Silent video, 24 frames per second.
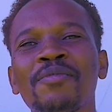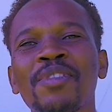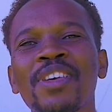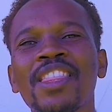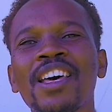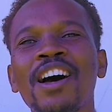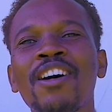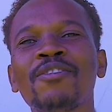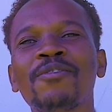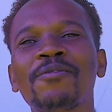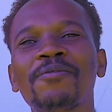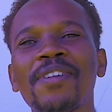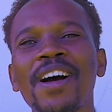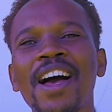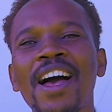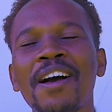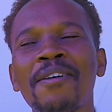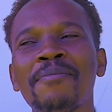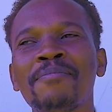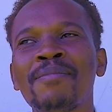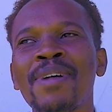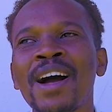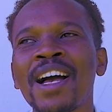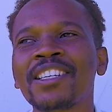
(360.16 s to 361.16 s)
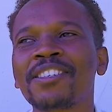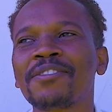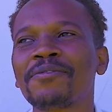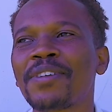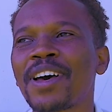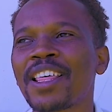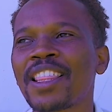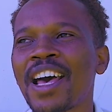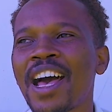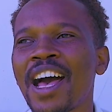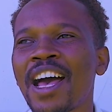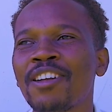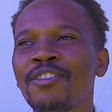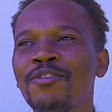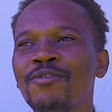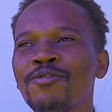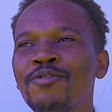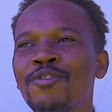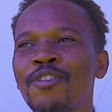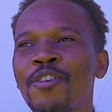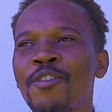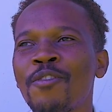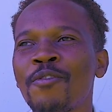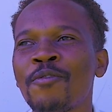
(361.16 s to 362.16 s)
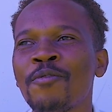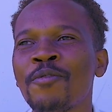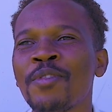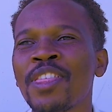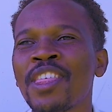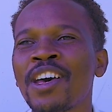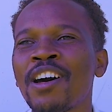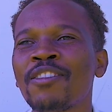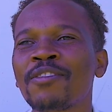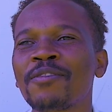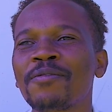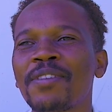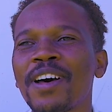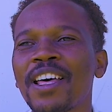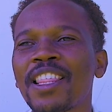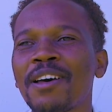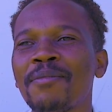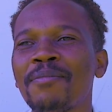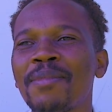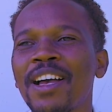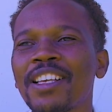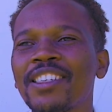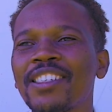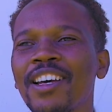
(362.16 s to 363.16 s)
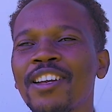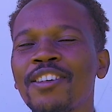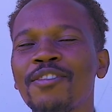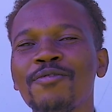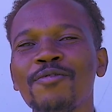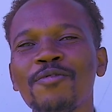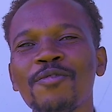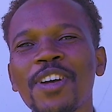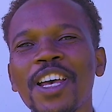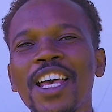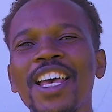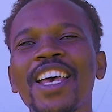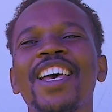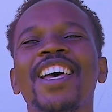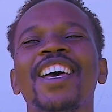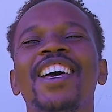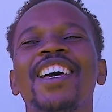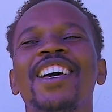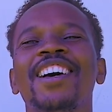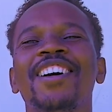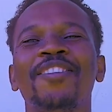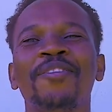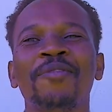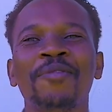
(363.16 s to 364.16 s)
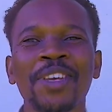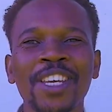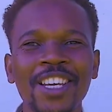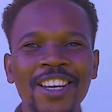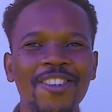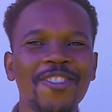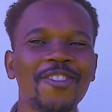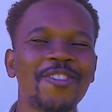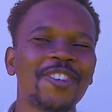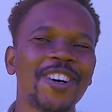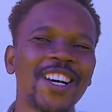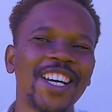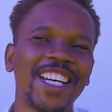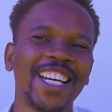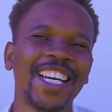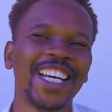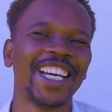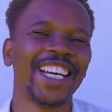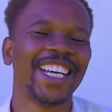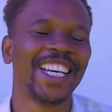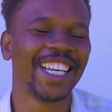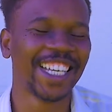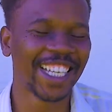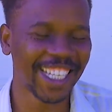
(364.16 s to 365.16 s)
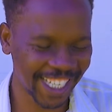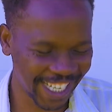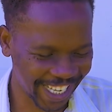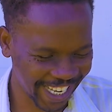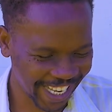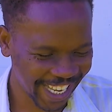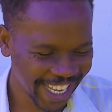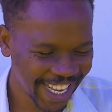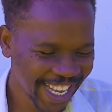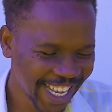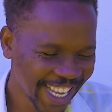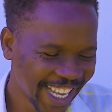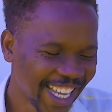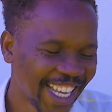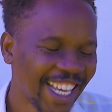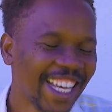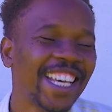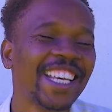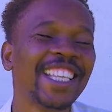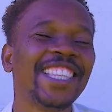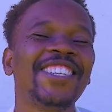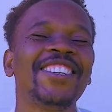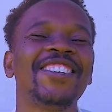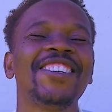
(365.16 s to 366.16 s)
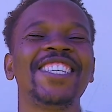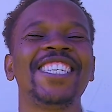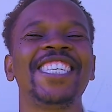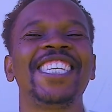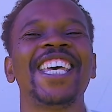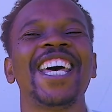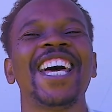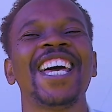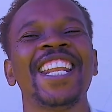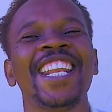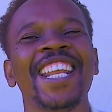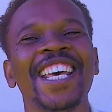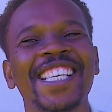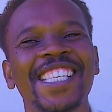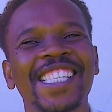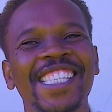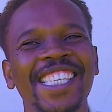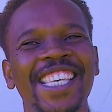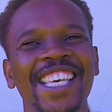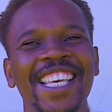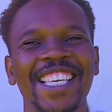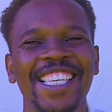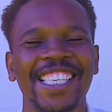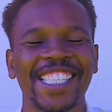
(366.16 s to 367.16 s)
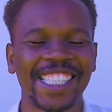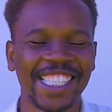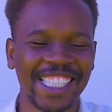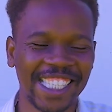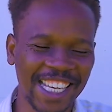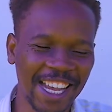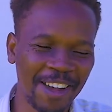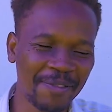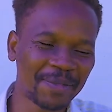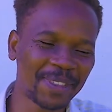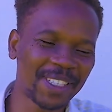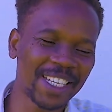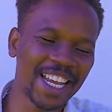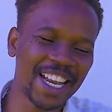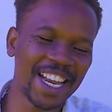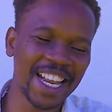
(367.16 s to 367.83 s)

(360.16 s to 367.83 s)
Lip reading: without much further ado or without further much ado? We go to Genesis chapter